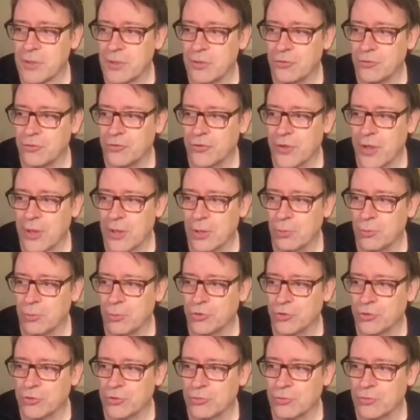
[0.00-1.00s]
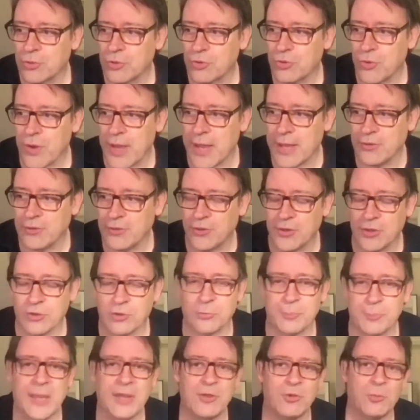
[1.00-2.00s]
So it was creating a
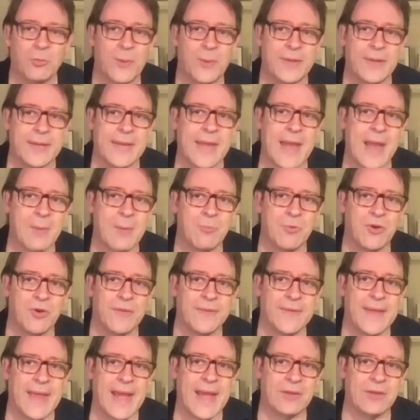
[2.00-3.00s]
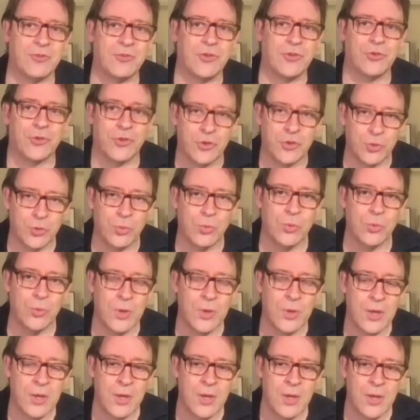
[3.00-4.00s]
space where the camera and the actors could all
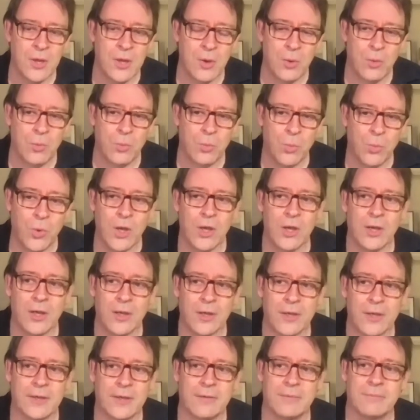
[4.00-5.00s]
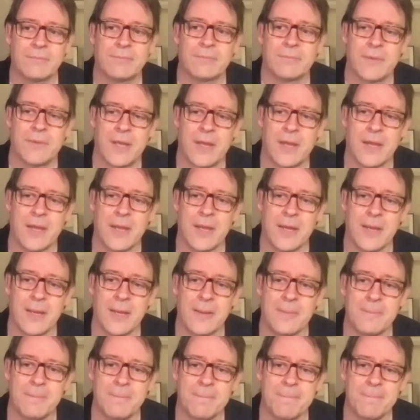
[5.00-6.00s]
work
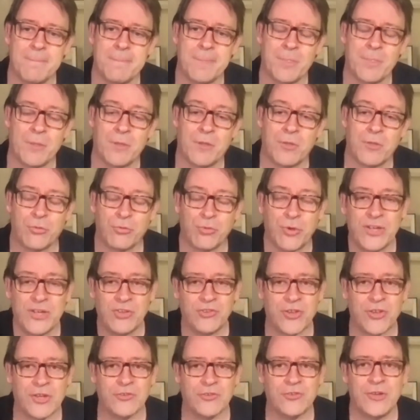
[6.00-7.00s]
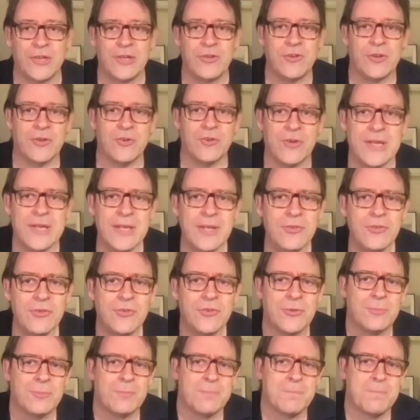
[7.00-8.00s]
360
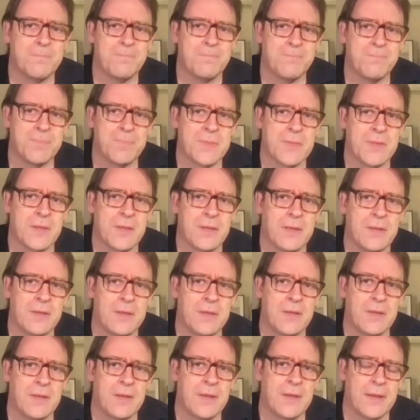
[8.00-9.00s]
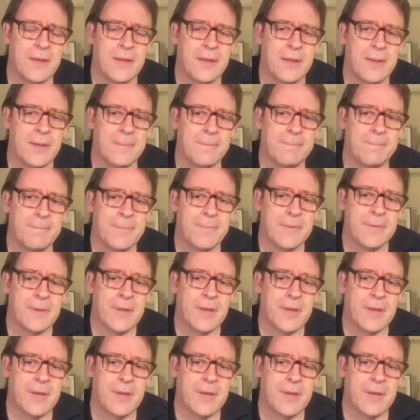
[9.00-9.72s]
degrees and